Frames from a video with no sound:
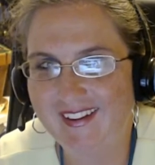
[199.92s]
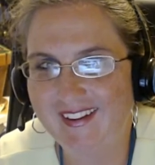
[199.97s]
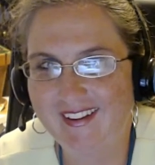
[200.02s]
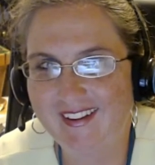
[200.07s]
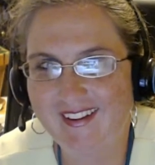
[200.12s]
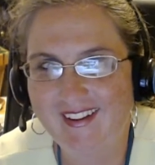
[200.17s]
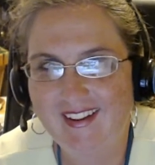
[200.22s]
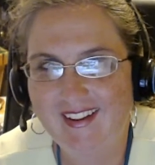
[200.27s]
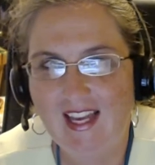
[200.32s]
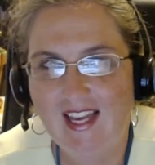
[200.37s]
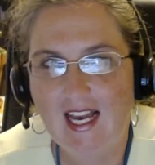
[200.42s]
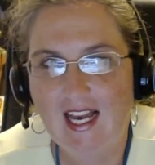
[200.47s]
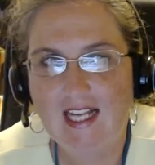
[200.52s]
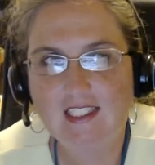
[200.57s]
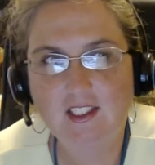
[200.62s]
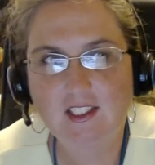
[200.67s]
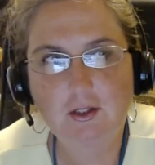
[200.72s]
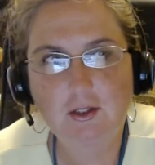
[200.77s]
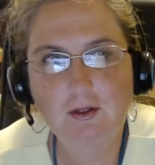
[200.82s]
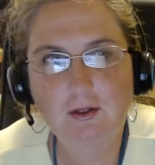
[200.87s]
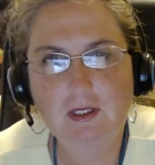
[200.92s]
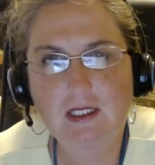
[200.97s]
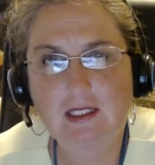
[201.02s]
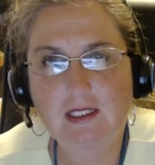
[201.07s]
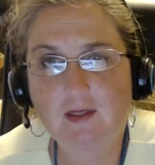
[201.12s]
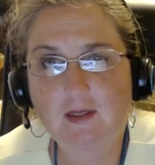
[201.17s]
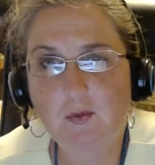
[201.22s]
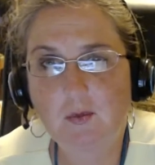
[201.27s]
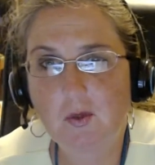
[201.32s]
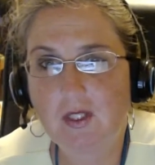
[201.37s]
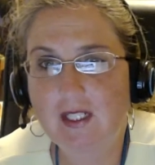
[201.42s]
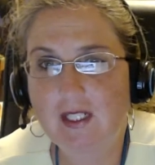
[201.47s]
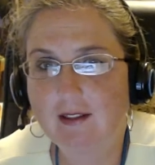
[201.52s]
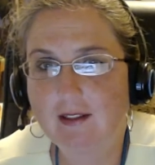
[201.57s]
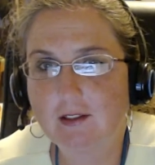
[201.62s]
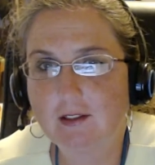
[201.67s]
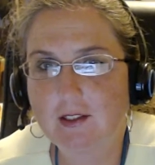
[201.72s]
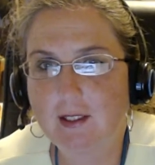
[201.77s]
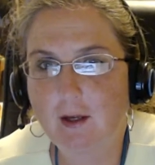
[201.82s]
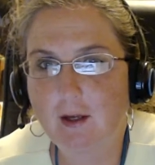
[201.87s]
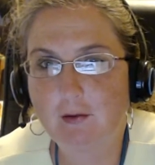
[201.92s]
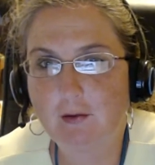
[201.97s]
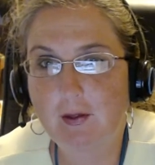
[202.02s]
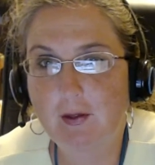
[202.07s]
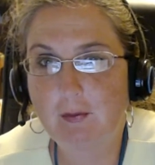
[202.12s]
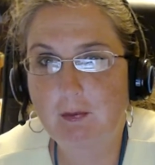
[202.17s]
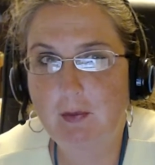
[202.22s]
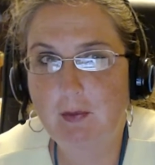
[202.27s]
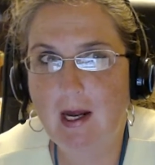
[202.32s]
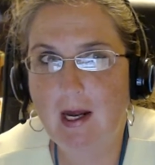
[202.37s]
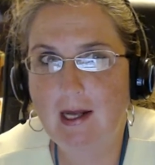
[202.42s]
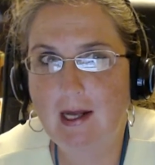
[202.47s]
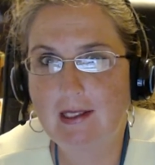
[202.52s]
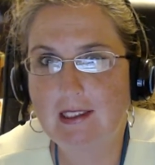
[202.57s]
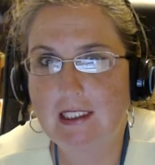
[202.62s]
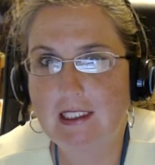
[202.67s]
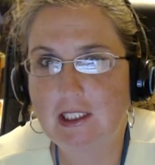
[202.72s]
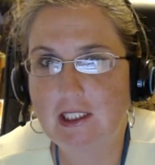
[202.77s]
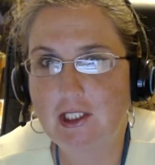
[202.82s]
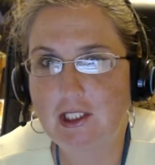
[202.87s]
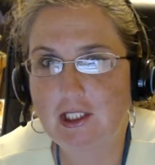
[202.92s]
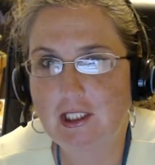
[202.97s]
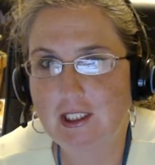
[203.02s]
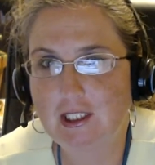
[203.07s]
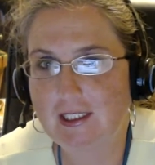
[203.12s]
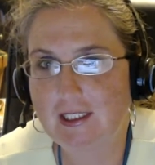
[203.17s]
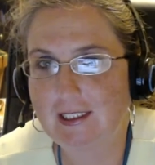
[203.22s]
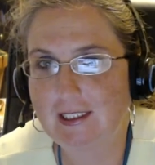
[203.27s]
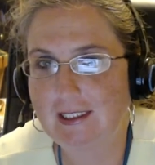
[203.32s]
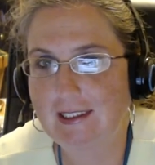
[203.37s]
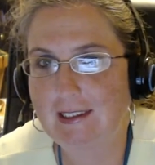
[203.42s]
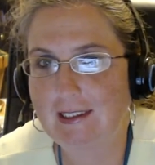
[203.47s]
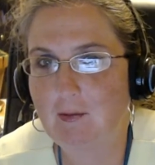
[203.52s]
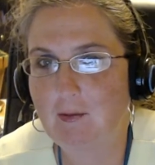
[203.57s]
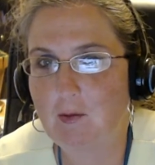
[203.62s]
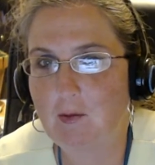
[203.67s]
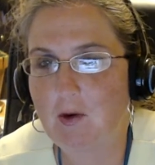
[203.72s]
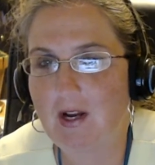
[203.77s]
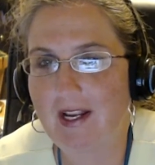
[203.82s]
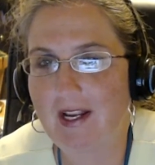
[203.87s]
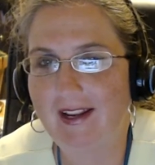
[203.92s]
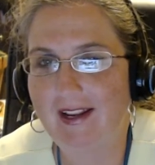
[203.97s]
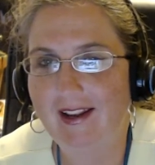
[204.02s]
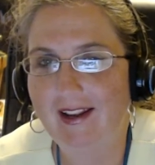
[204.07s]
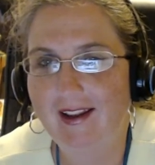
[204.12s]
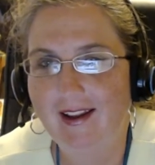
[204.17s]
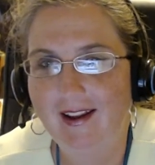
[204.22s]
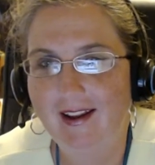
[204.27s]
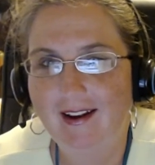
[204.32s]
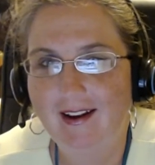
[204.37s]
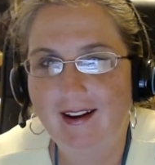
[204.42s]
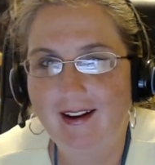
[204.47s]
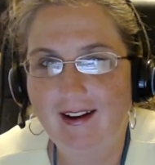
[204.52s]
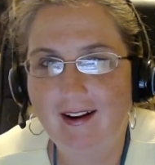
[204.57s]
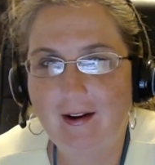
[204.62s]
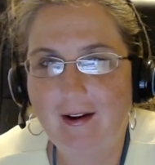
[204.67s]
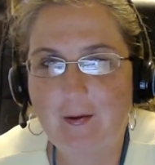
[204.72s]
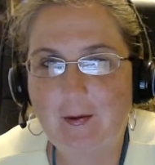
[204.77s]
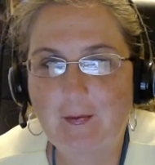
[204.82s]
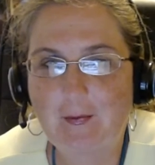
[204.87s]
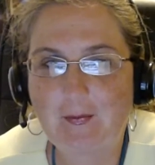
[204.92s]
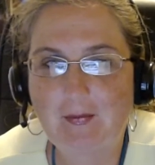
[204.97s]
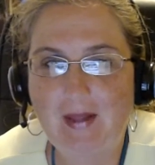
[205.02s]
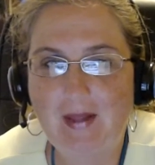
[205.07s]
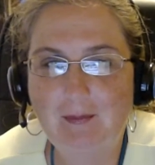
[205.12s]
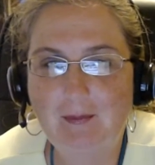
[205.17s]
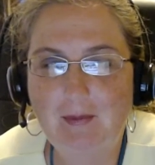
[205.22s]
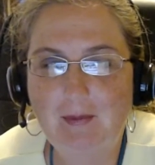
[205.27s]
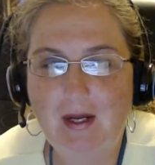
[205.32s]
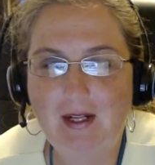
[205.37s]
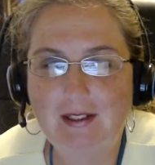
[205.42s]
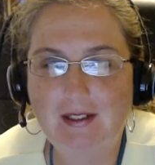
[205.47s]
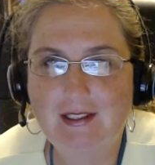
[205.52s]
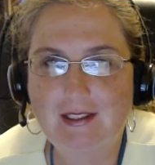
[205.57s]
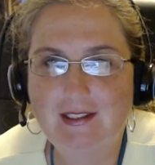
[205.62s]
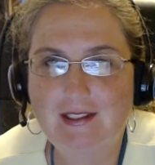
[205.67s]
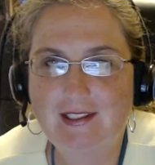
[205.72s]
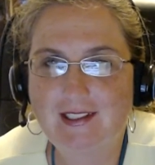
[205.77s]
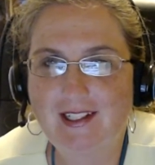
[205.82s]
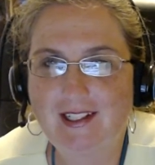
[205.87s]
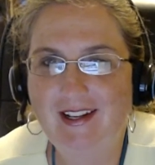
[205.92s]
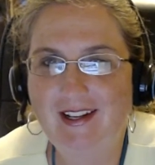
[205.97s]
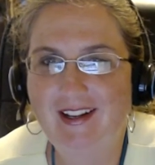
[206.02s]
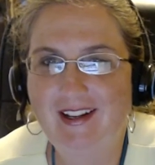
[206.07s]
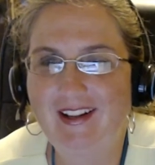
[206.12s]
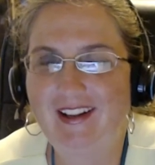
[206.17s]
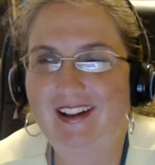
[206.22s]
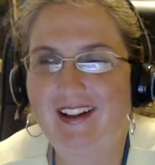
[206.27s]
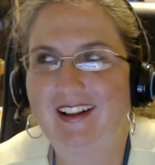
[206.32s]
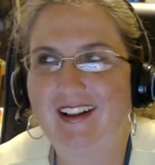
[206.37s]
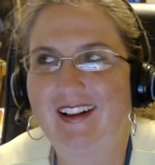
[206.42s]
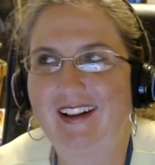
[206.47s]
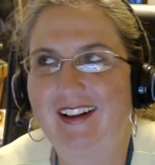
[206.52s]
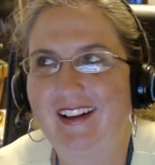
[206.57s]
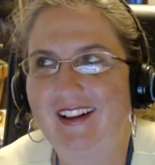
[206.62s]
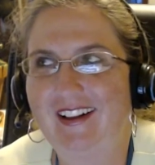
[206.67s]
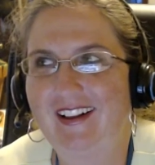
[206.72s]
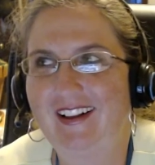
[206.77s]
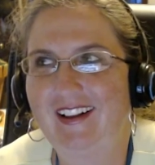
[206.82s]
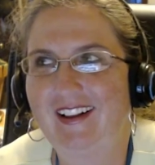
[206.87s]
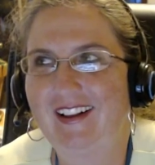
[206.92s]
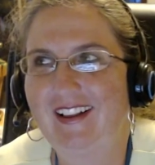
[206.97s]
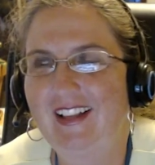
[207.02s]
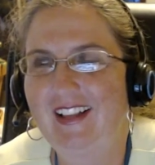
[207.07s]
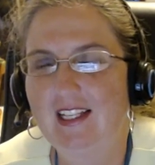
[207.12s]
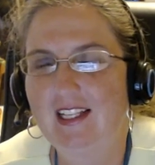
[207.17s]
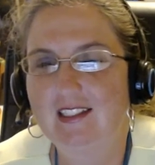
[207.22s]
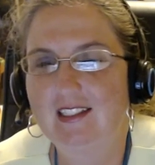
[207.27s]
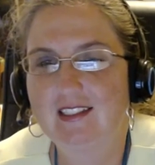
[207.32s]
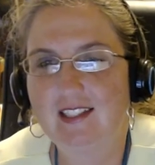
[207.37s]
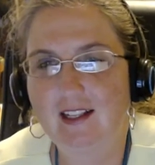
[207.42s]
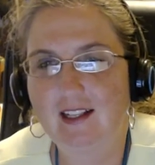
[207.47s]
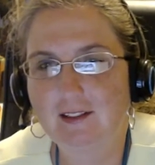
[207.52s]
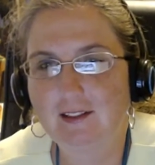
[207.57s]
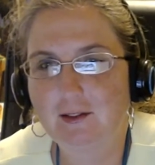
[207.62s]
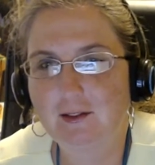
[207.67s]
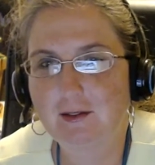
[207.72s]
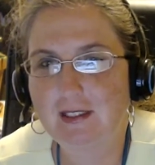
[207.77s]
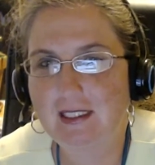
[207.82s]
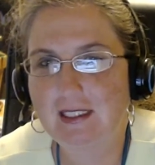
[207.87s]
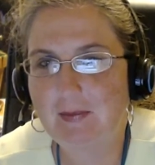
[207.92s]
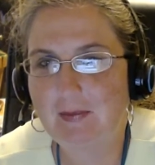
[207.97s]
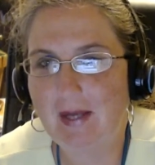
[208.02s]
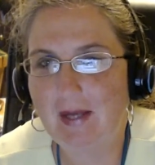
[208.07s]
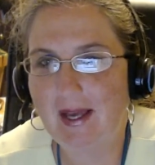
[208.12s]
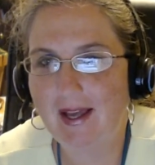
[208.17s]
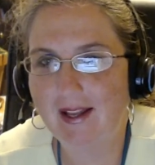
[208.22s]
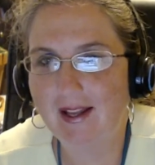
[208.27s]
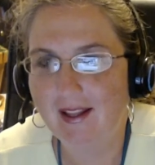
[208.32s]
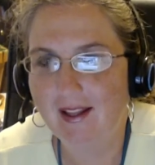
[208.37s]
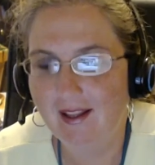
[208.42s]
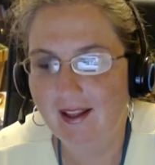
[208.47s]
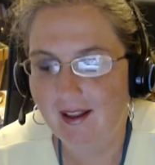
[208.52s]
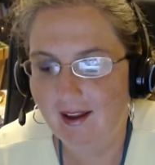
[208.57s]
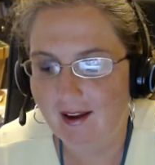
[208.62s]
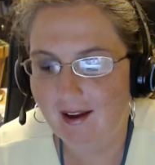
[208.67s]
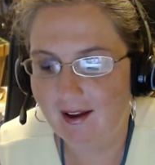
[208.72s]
I just heard this is putting yourself in bondage in some way. And bondage sounds really bad,